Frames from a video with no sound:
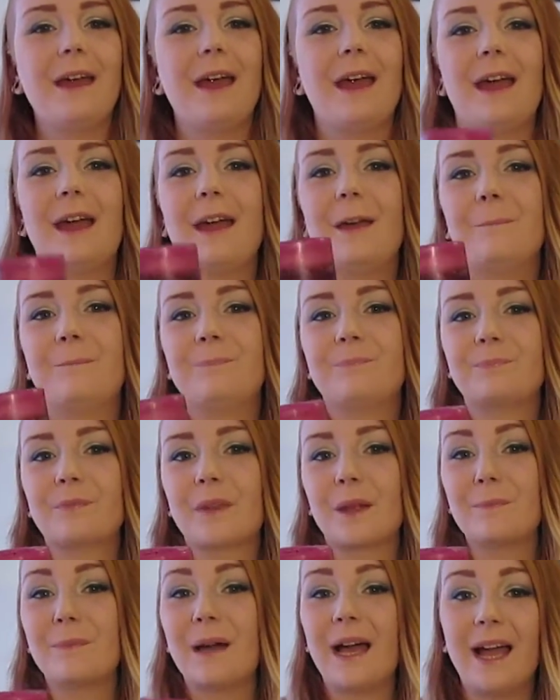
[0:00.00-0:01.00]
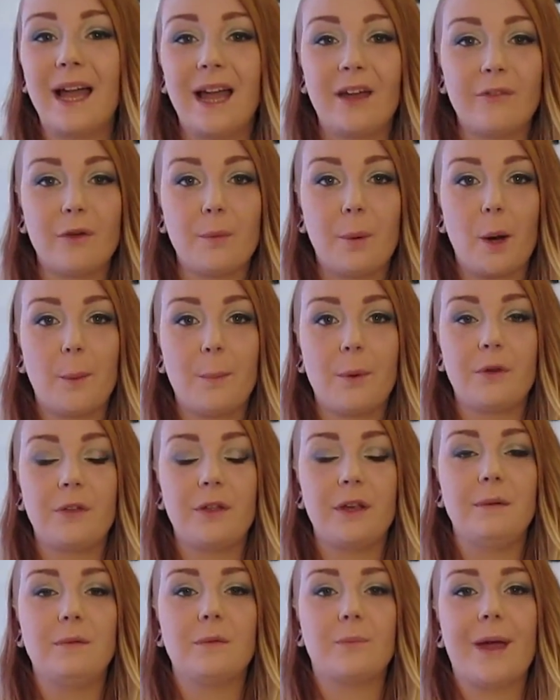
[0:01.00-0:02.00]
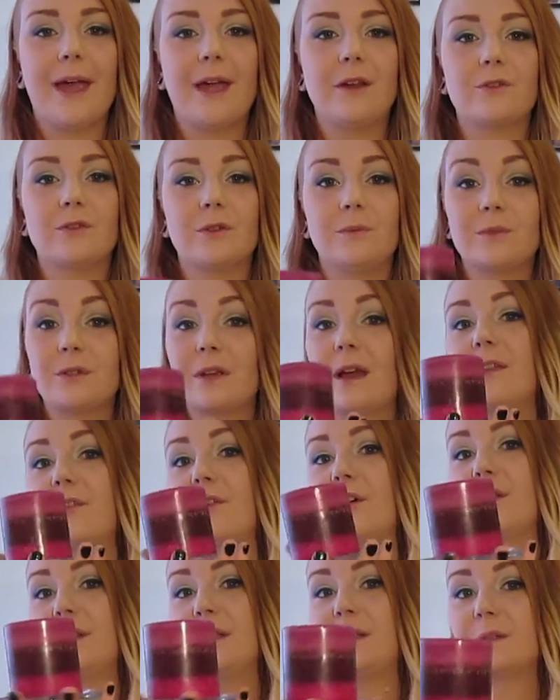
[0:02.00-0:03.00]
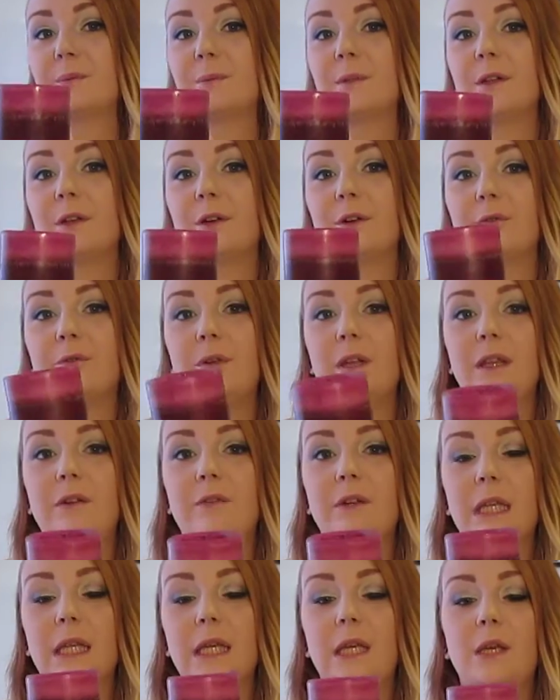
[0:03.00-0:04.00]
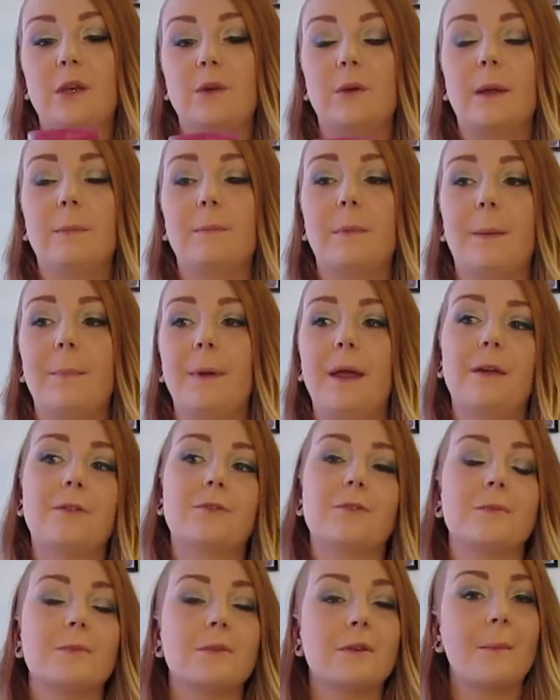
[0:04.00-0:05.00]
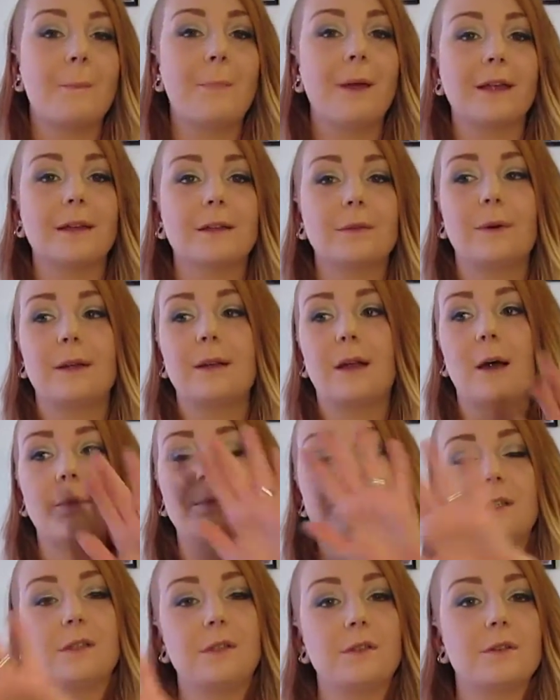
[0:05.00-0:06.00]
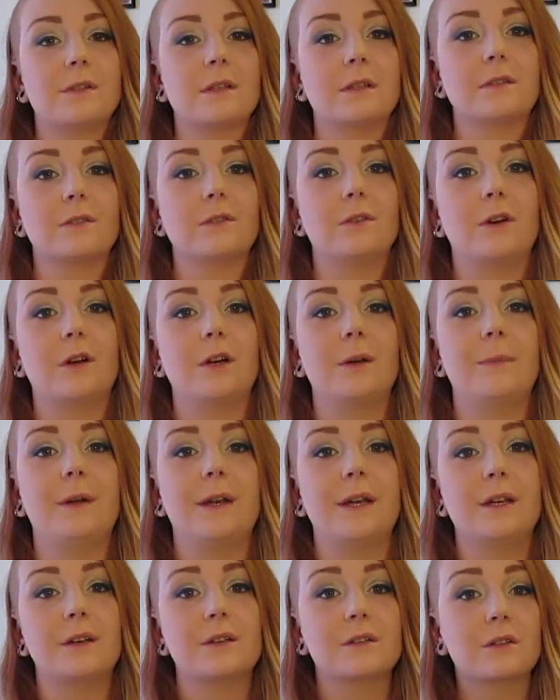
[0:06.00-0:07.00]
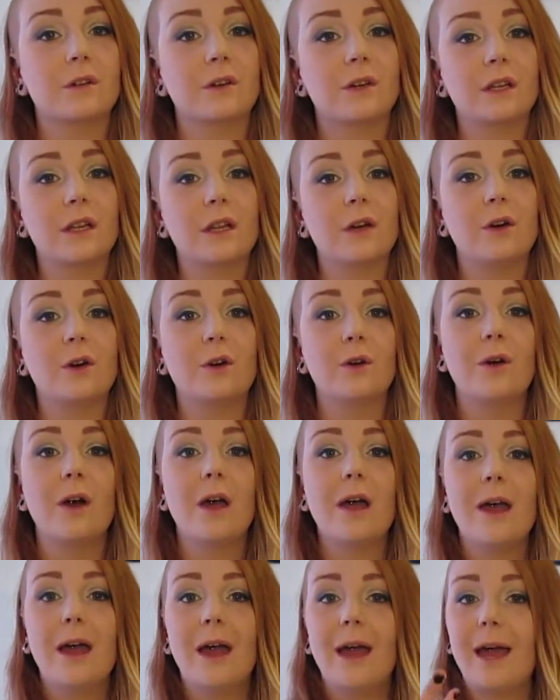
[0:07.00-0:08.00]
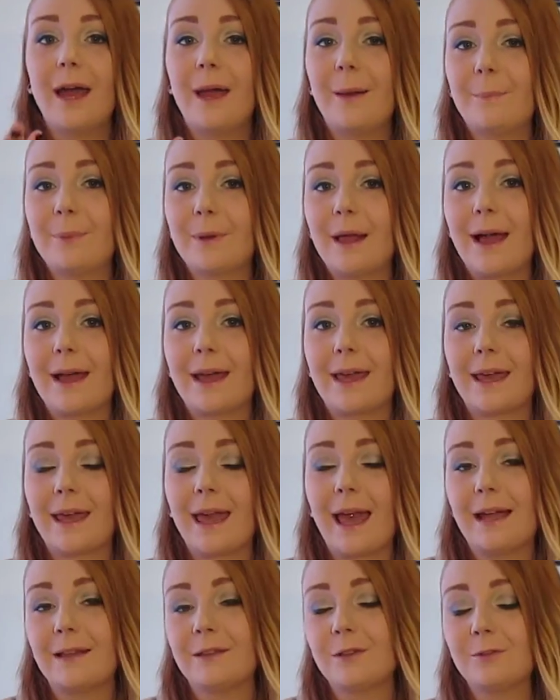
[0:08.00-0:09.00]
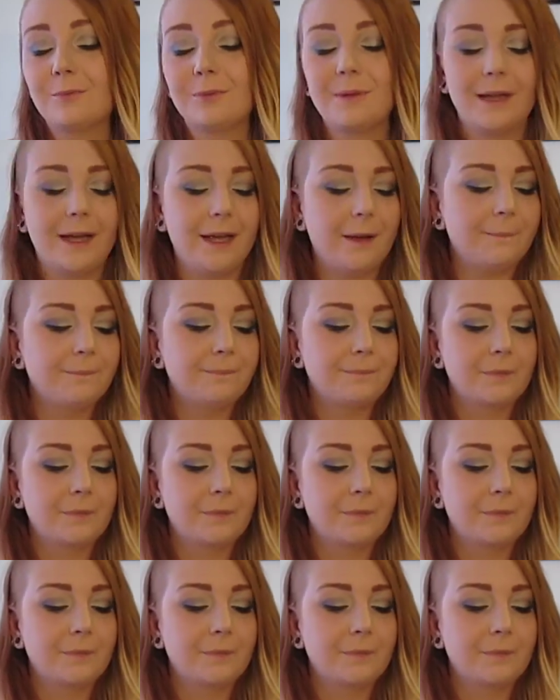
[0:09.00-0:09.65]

But I have a purple themed bedroom, so I thought these would look really, really cute in my bedroom. So I picked one up to use as an ornament and just on a little black candle plate.